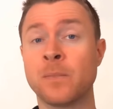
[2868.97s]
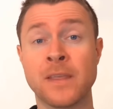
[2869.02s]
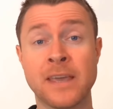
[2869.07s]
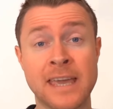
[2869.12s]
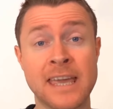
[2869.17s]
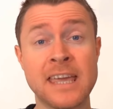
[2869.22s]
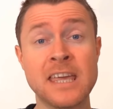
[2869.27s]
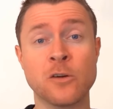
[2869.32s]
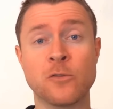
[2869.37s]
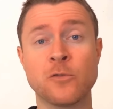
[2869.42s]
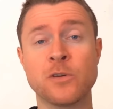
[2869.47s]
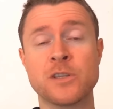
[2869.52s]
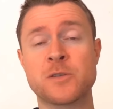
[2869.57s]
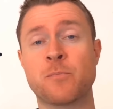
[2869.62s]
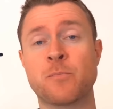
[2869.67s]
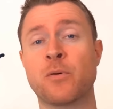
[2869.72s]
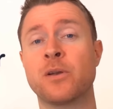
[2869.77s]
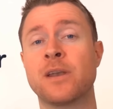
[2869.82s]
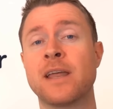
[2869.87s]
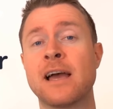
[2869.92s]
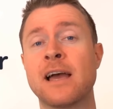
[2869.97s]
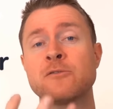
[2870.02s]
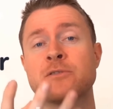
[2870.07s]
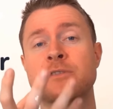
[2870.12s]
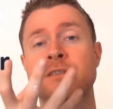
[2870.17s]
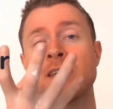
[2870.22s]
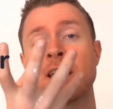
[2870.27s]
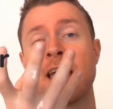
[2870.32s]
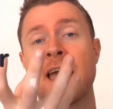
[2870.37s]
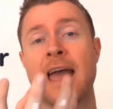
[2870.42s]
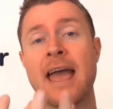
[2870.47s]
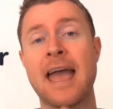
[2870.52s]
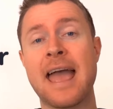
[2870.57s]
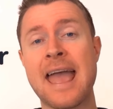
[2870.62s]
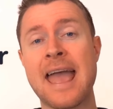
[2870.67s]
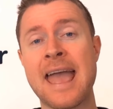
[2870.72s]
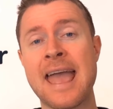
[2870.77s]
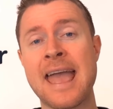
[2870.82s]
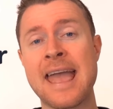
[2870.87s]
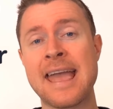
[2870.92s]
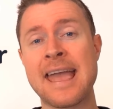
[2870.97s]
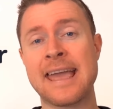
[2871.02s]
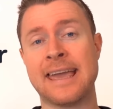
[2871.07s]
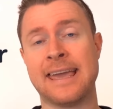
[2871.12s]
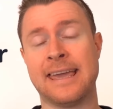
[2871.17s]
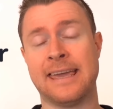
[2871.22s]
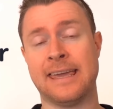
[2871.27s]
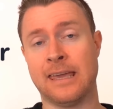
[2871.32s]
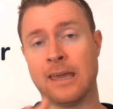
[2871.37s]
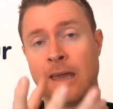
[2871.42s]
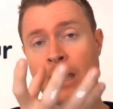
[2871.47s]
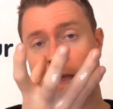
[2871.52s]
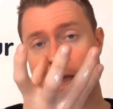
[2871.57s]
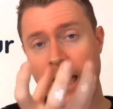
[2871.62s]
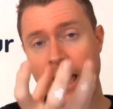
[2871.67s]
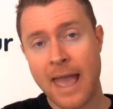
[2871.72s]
Here it's pronounced A,